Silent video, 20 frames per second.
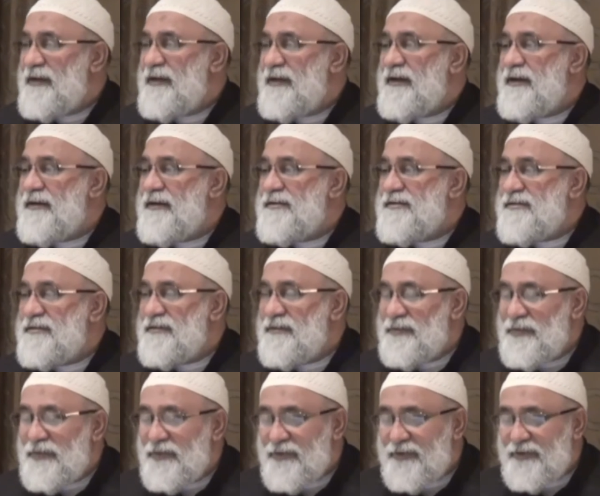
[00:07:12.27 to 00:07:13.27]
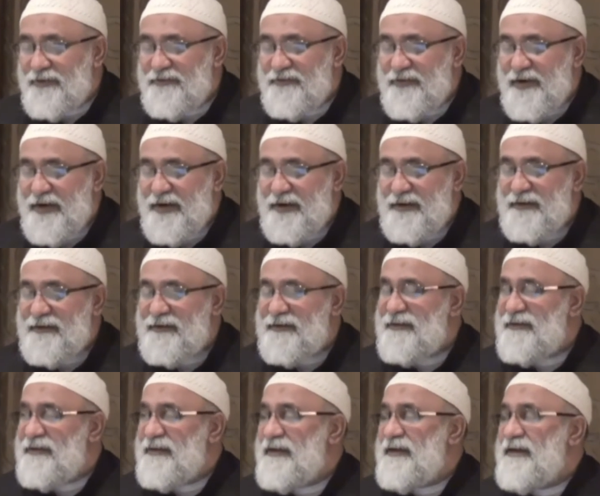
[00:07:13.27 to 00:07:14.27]
He is the purified.
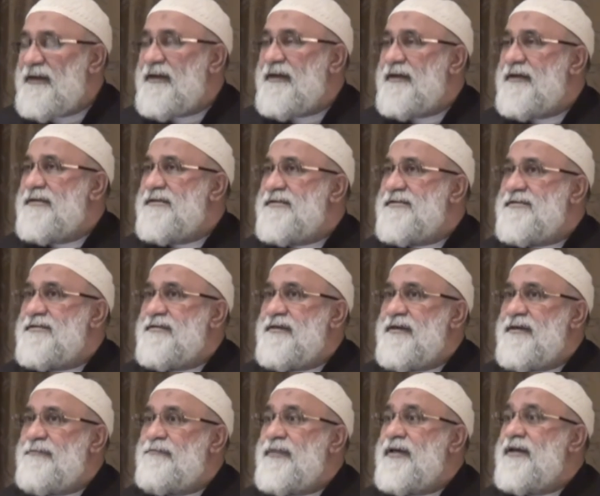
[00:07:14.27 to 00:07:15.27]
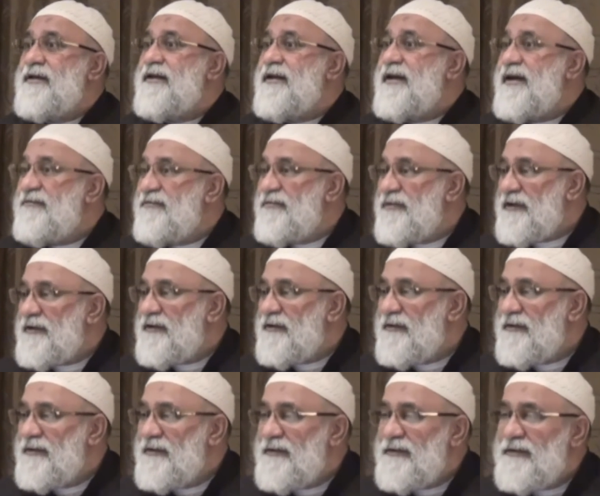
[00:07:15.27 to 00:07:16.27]
He is the beloved.
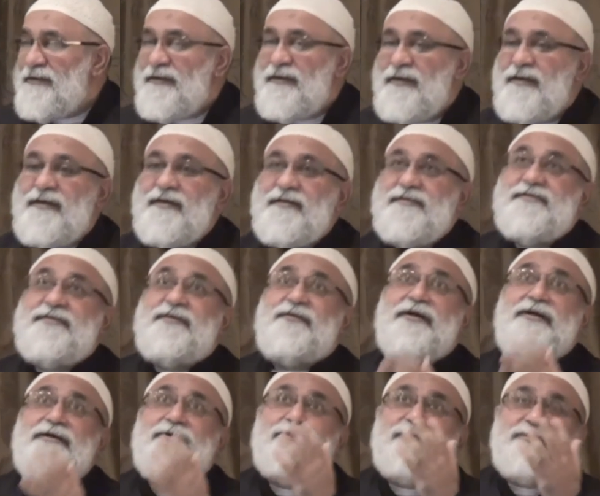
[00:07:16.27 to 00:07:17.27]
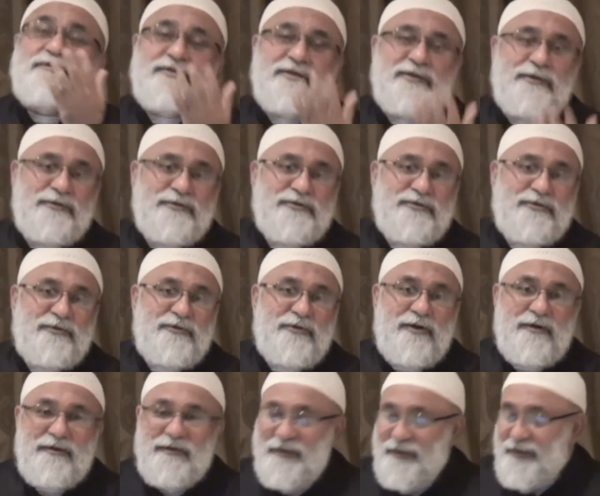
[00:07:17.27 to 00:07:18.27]
He is the one who is close to
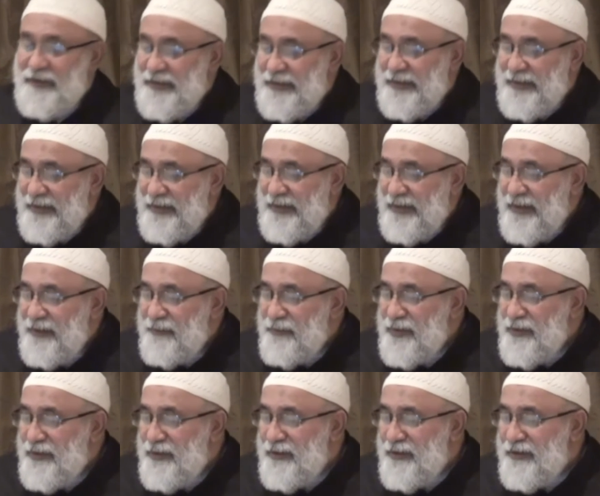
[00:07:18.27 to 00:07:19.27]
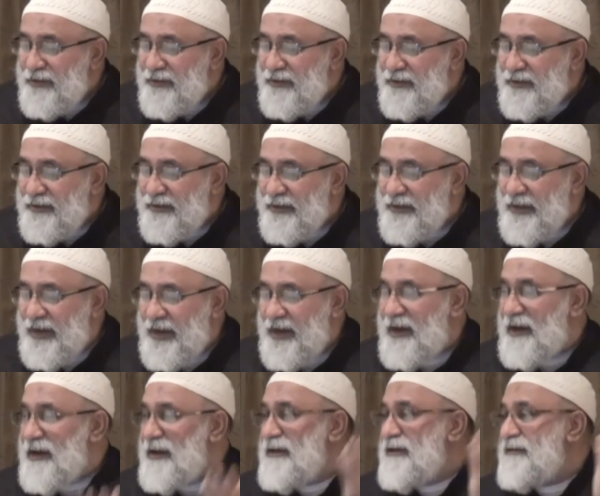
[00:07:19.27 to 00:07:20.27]
God. Ibn
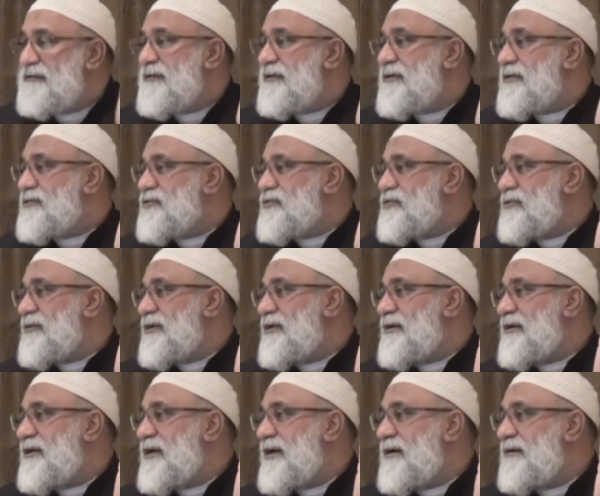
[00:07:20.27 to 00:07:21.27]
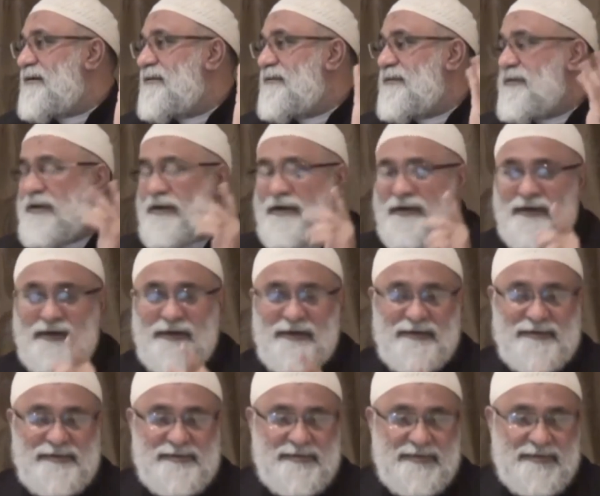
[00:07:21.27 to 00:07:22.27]
Rayhanati Rasulillah. He
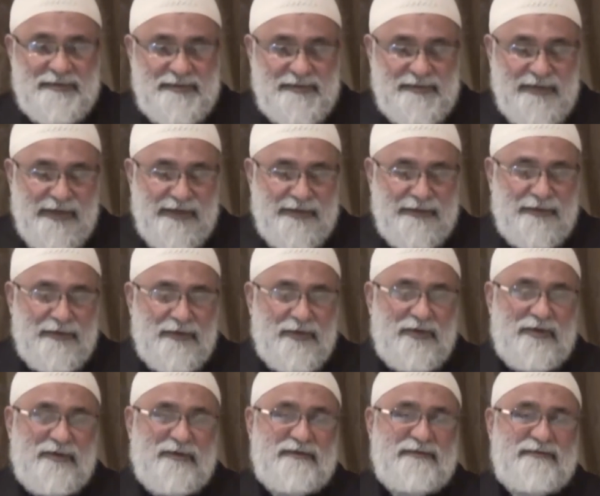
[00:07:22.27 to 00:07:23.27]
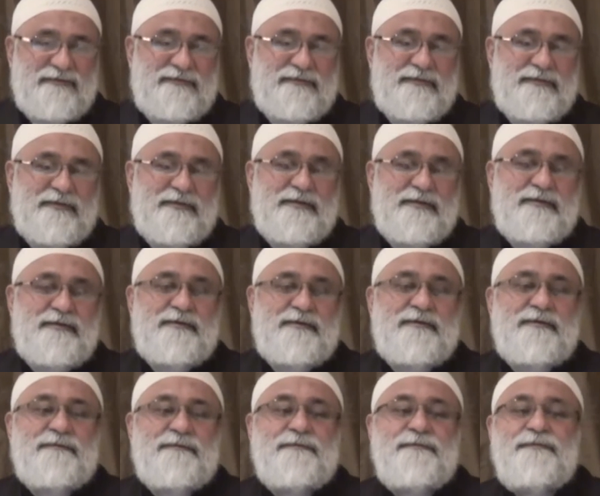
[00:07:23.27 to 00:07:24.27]
is the son of
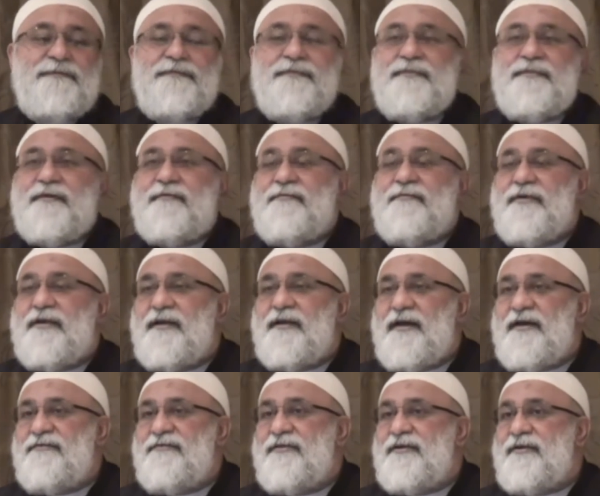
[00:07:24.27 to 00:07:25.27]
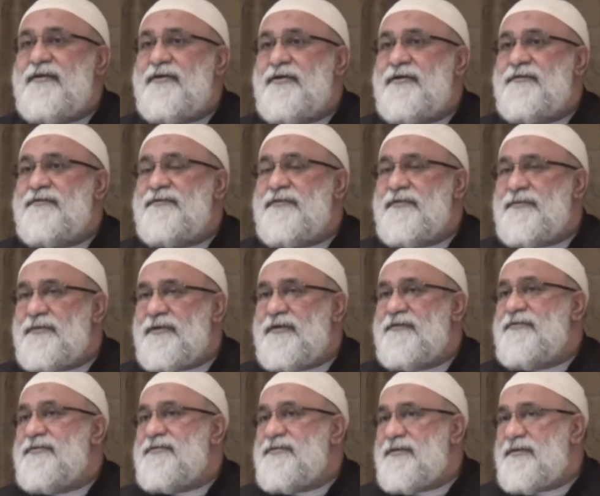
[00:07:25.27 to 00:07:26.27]
the beloved of the
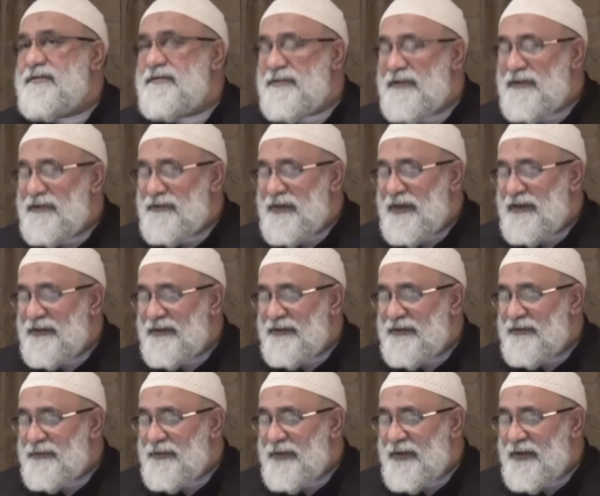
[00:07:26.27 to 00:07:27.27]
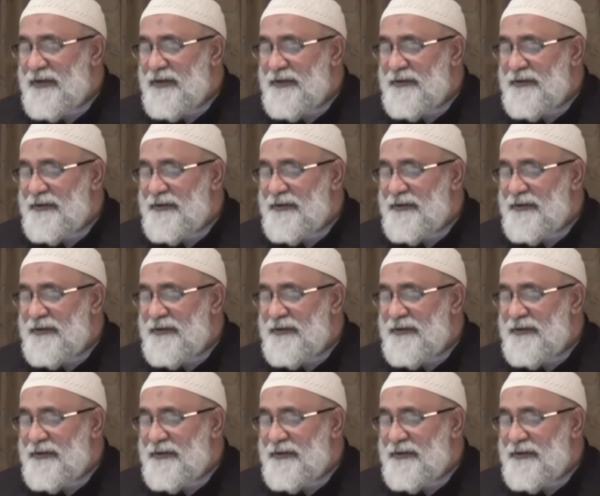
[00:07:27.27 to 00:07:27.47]
Prophet sallallahu alayhi wa